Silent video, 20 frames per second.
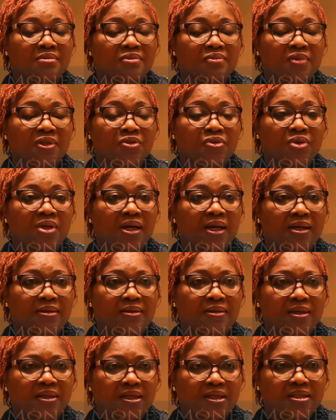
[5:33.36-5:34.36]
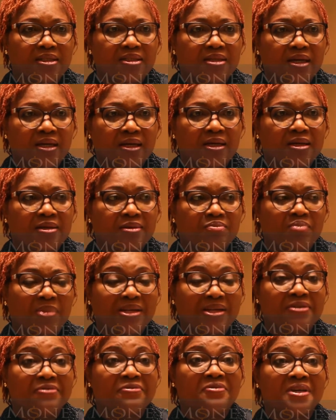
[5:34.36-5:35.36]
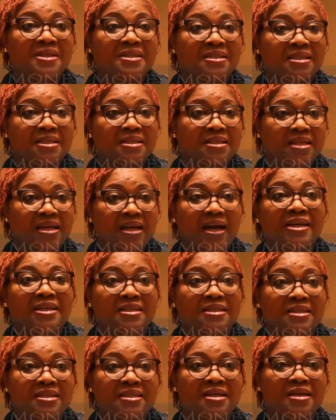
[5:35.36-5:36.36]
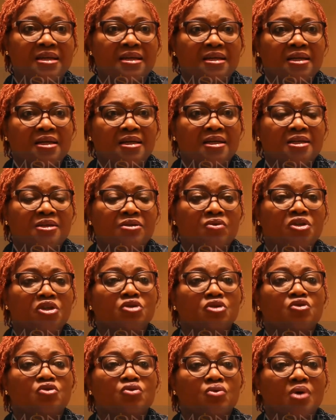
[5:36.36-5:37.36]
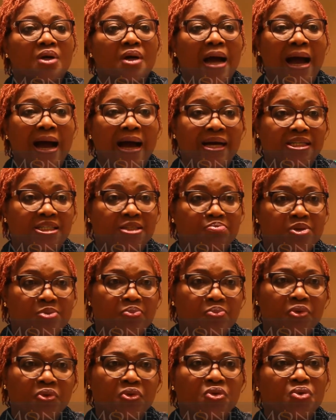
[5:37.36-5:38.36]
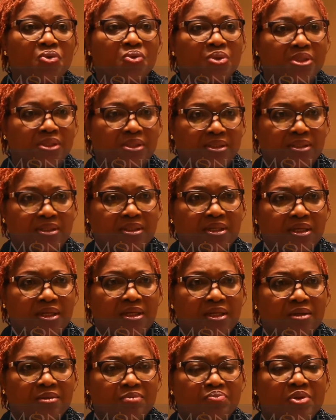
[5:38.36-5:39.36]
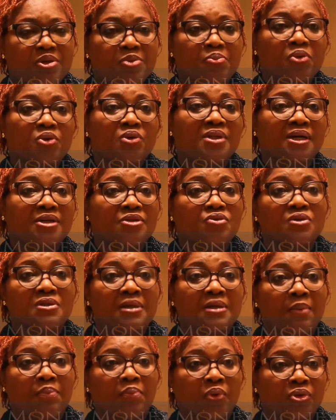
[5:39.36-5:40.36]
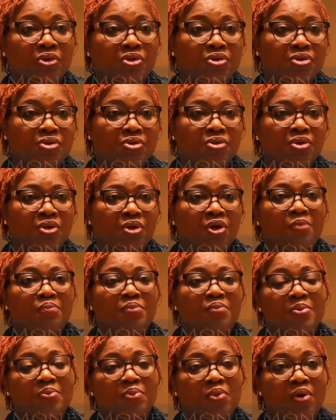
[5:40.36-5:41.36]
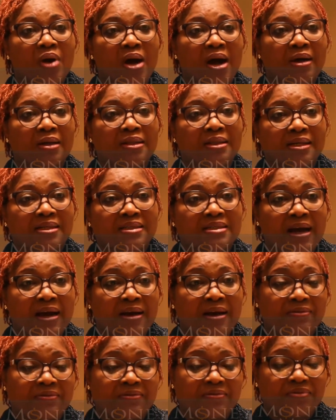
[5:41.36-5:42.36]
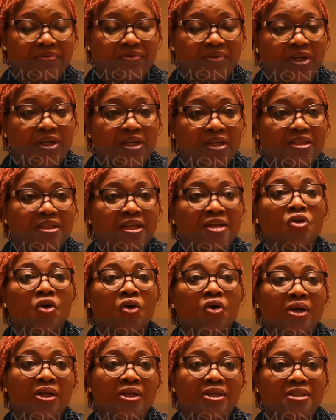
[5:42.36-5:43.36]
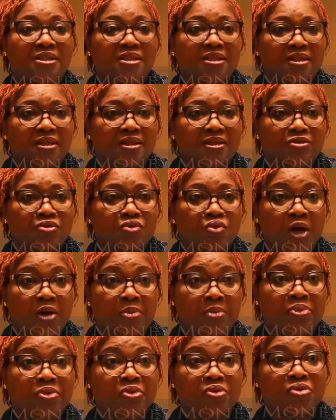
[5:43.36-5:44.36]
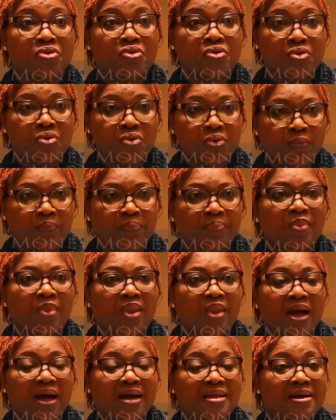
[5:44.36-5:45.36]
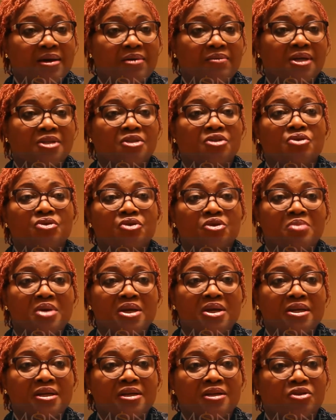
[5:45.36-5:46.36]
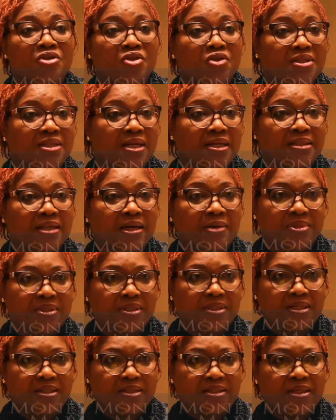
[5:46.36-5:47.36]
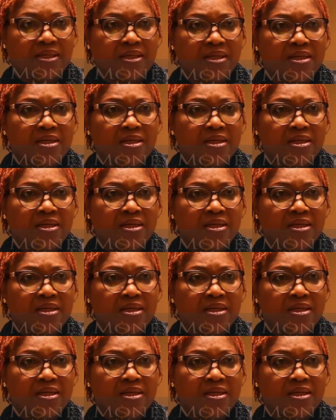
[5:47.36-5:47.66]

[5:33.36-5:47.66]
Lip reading: when you are manifesting the idea, you need to add people to it. People that will support you. People that have the knowledge to help you grow. Otherwise, you remain in your startup state